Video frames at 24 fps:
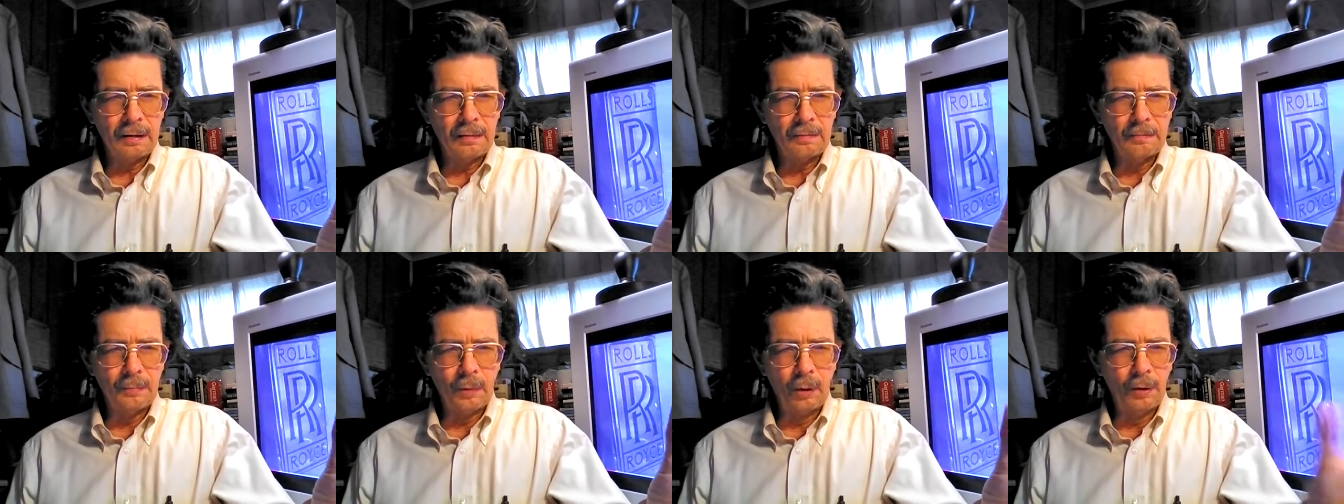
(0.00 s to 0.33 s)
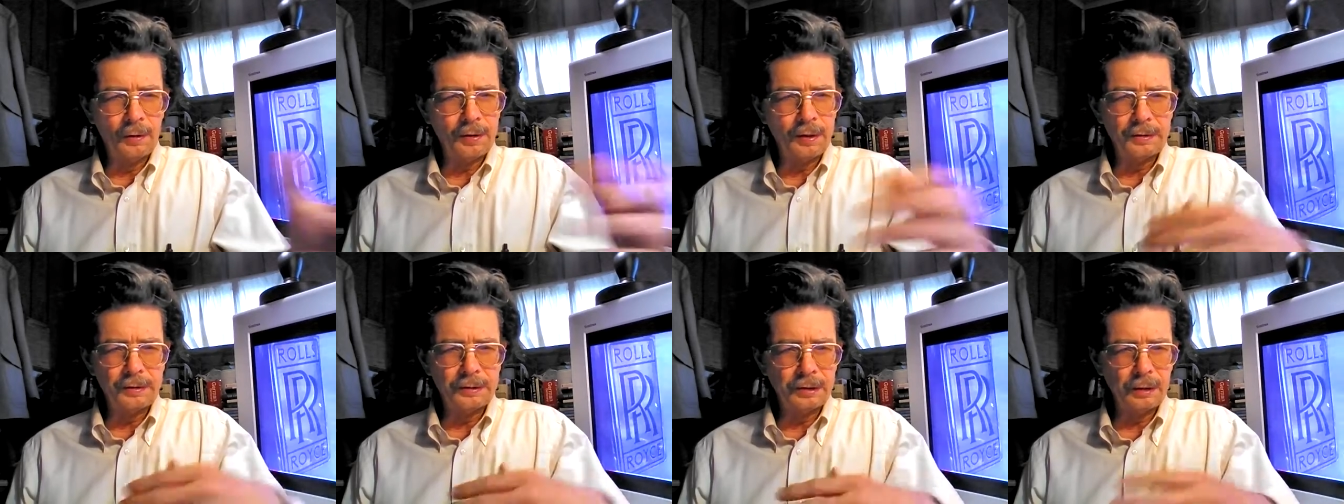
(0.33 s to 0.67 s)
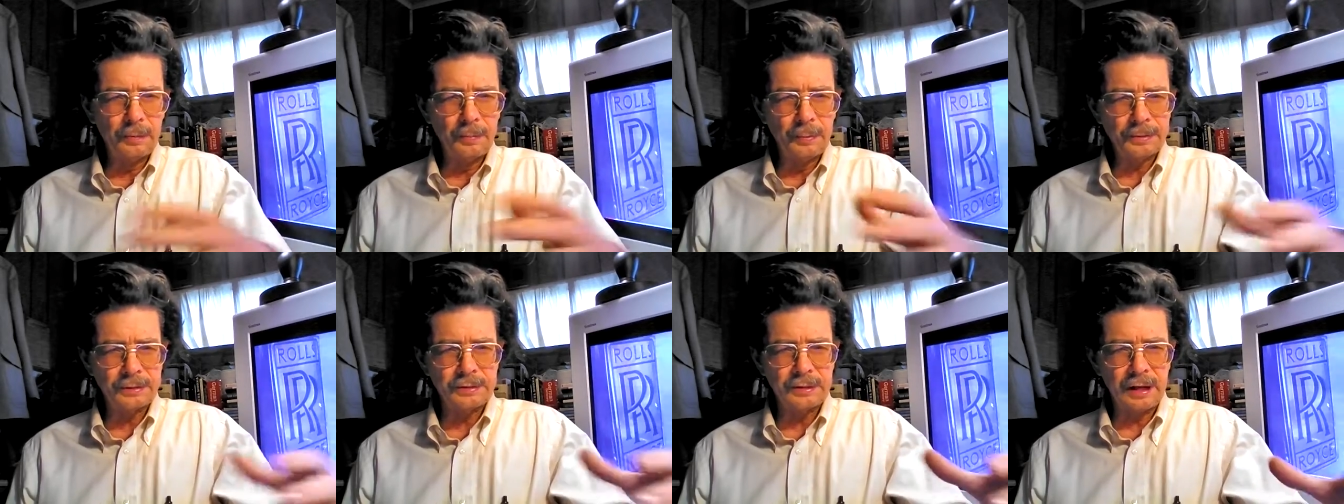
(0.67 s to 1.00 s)
more than
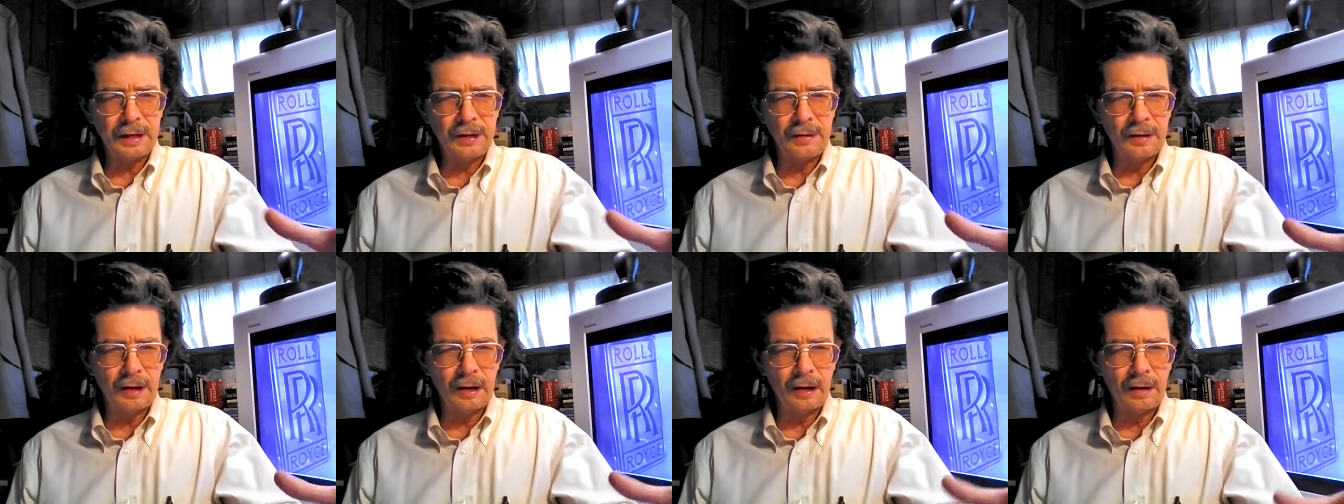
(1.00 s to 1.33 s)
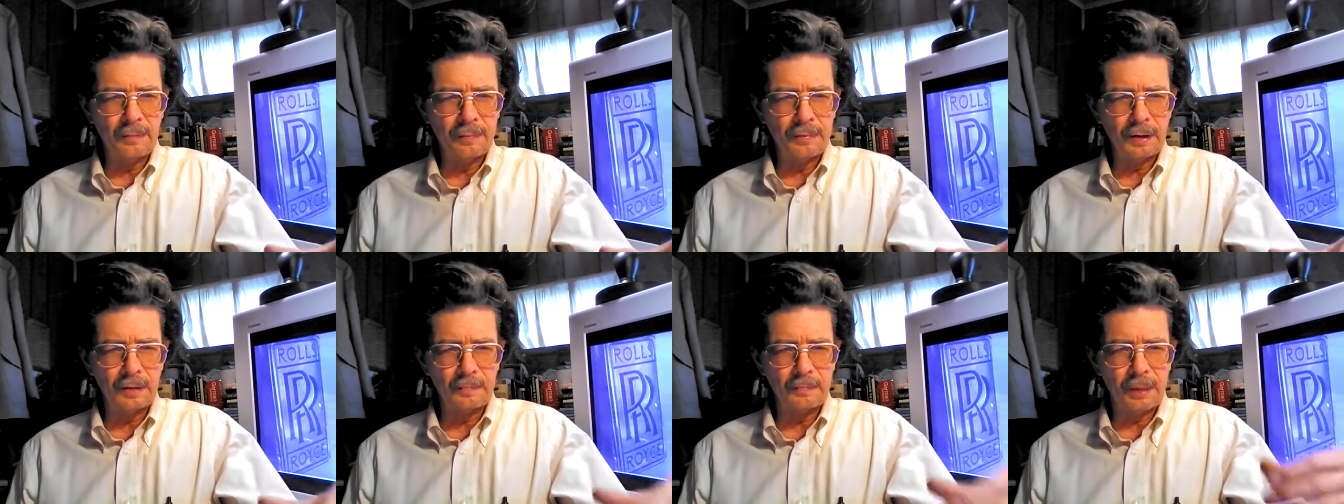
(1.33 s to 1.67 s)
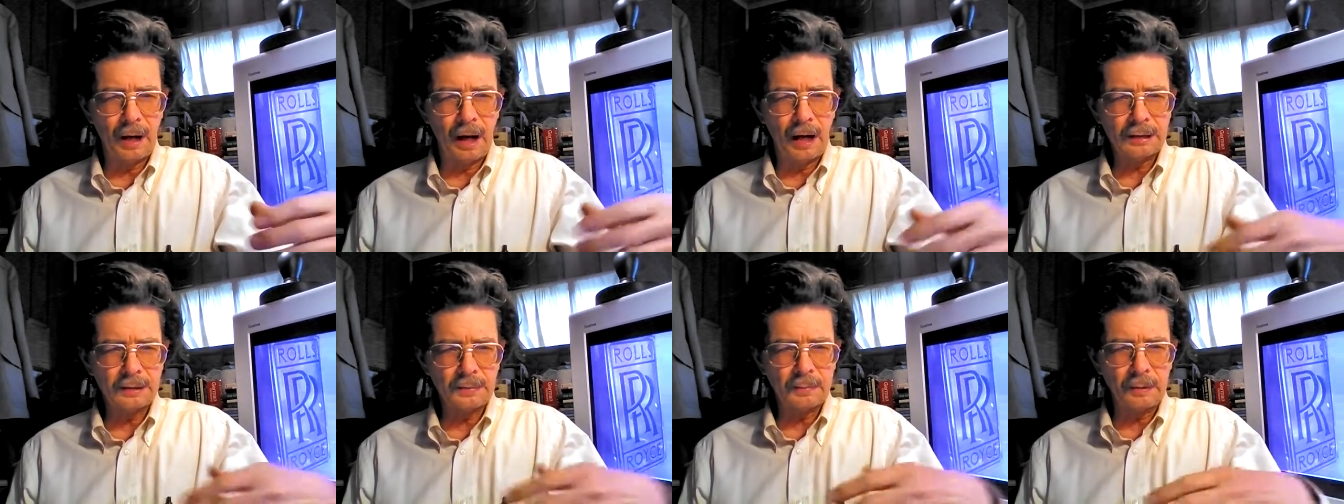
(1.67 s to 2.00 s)
2% of the
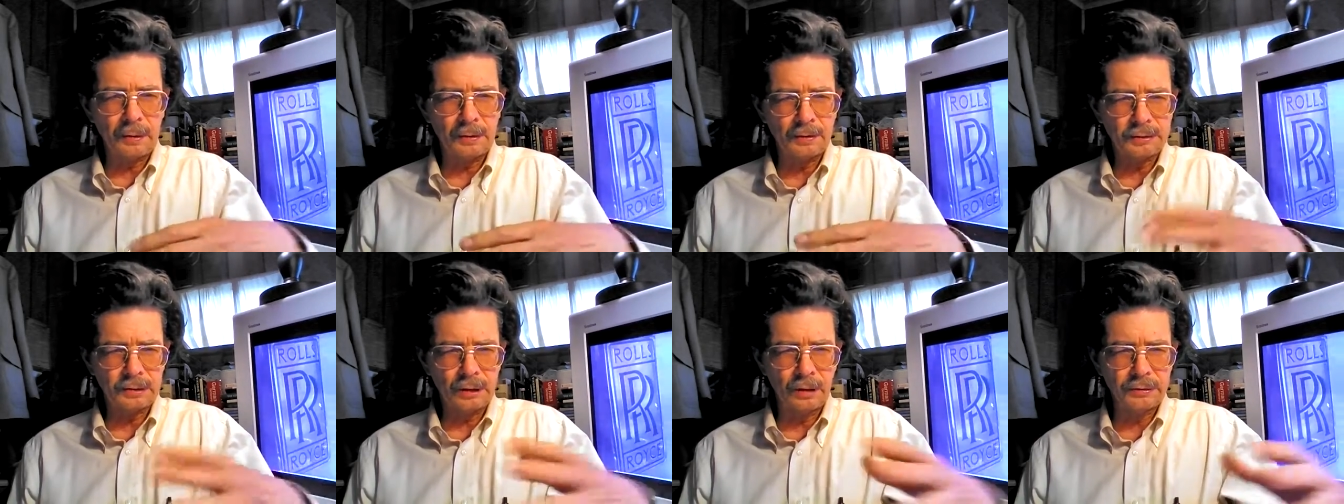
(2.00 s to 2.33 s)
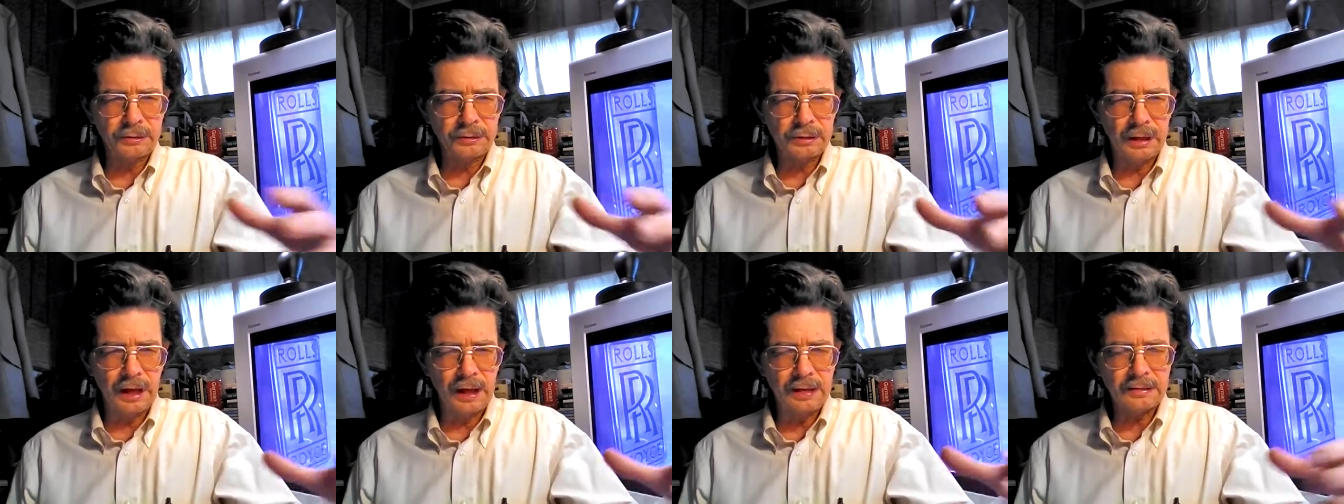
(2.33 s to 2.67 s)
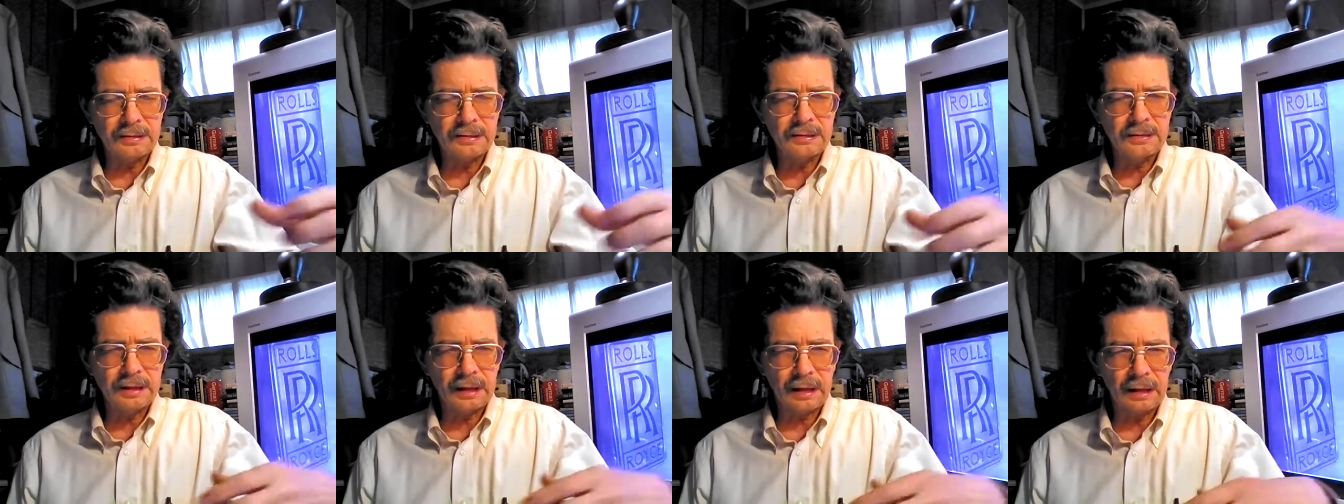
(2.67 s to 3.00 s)
possible
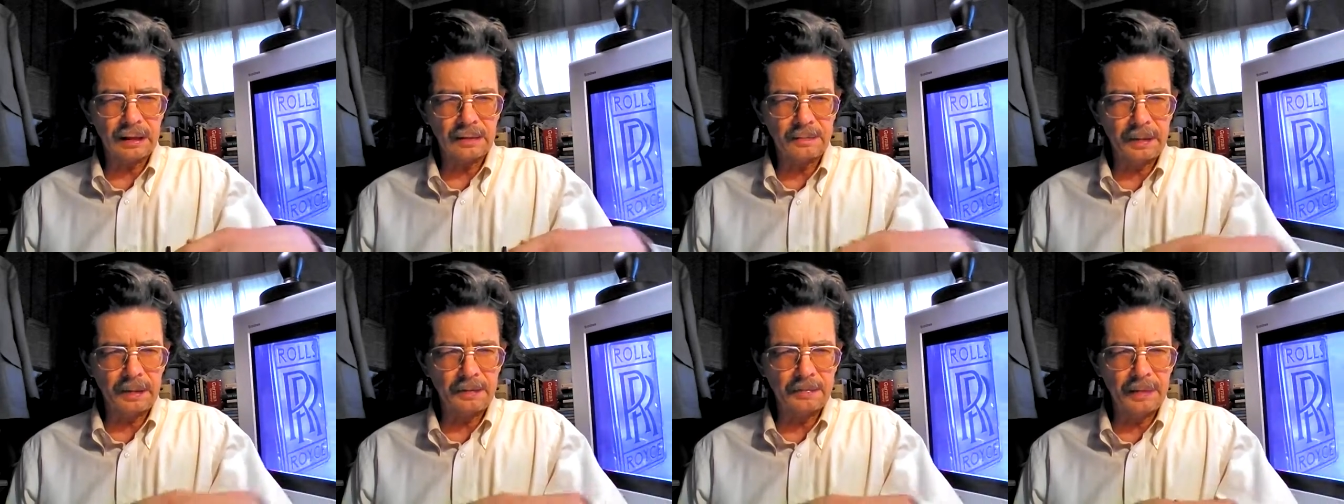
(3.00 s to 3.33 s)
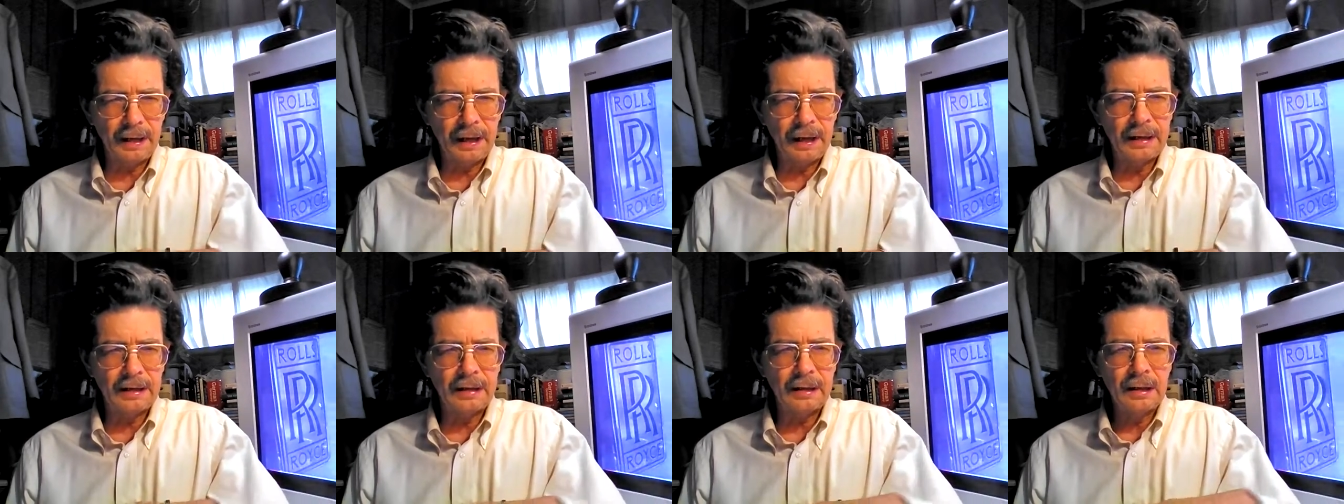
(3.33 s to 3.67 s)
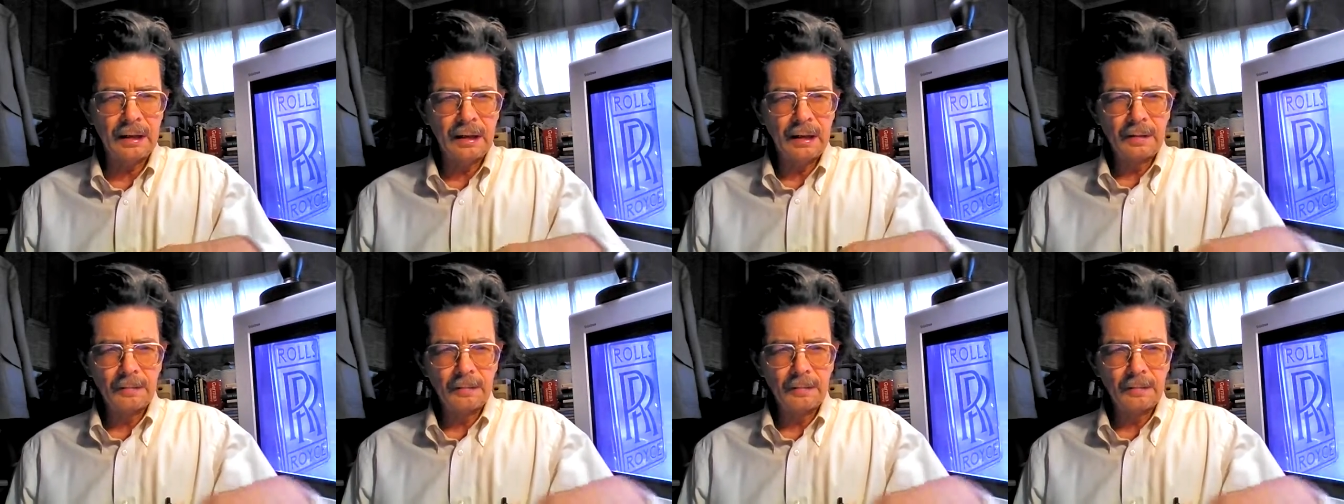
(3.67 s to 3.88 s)
associations that can be made